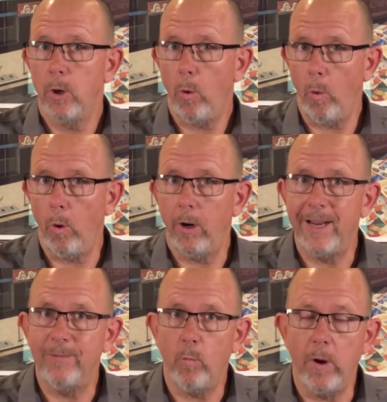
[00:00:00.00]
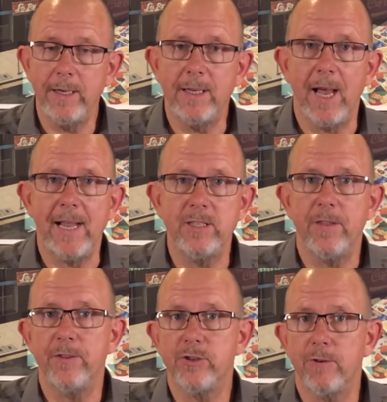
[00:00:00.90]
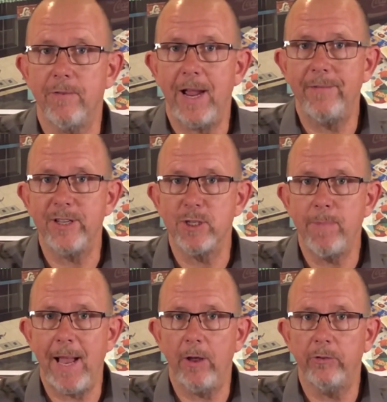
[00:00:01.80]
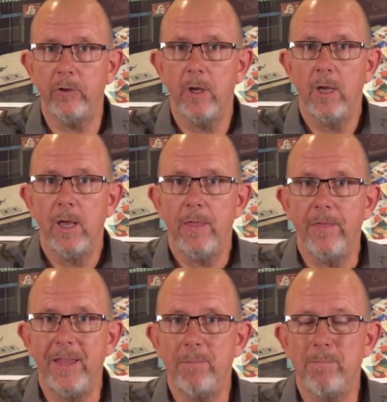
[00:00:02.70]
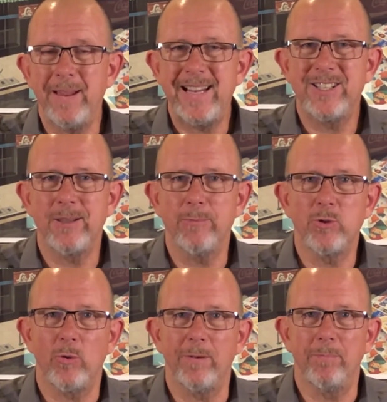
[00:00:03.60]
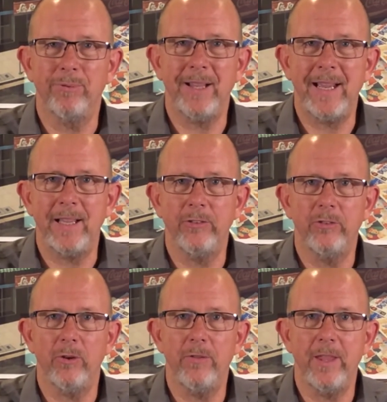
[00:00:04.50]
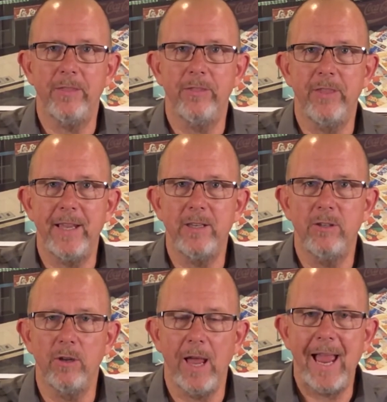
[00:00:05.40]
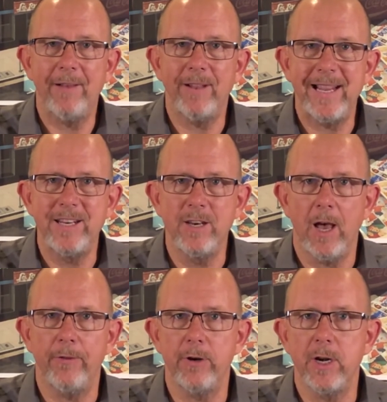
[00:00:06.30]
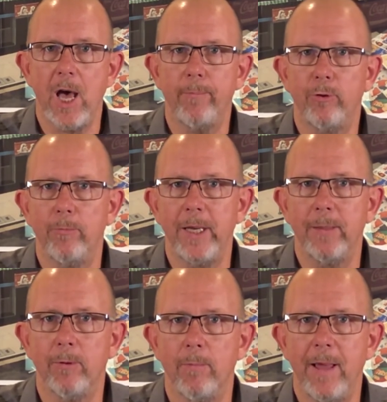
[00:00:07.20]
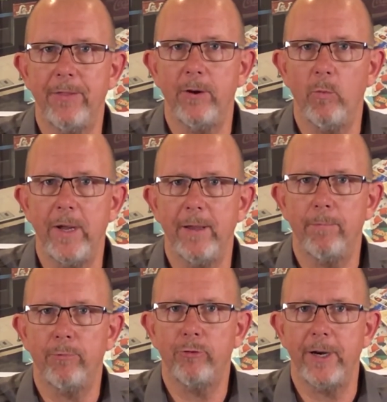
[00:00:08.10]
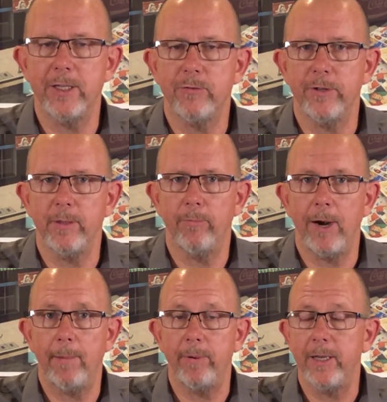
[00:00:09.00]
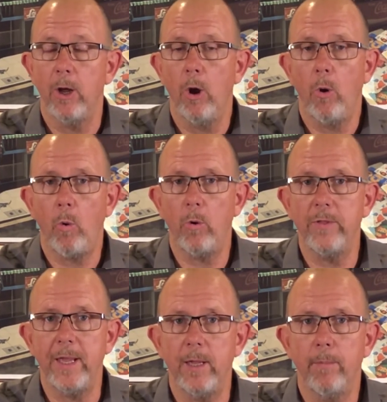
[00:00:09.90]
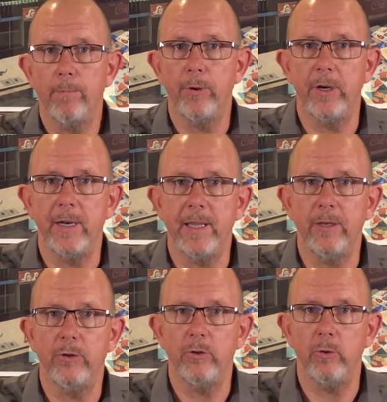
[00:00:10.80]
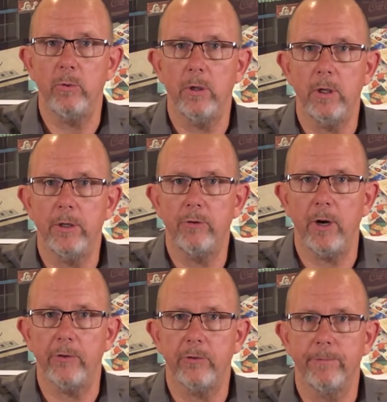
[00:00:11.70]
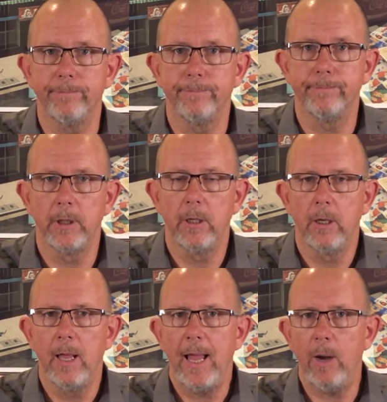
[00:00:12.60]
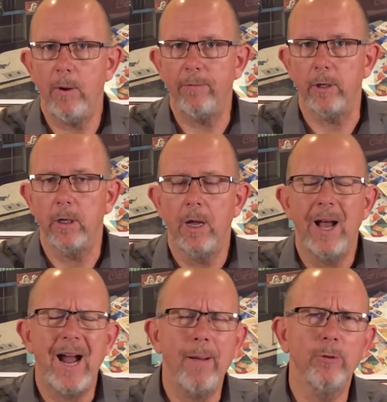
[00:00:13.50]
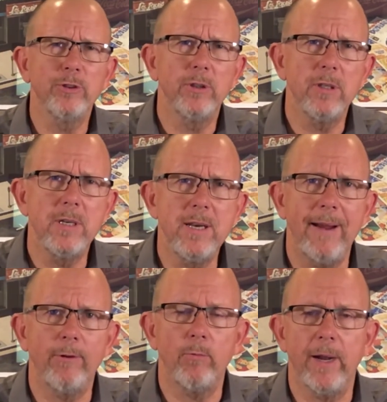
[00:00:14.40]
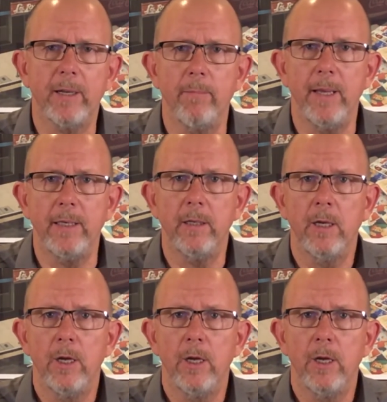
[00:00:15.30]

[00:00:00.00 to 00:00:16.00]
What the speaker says: or if one dies, then the surviving spouse then makes some sort of plan so that they have another non-probatable method, a way of transferring the property, or they put it into a trust. However, I almost never recommend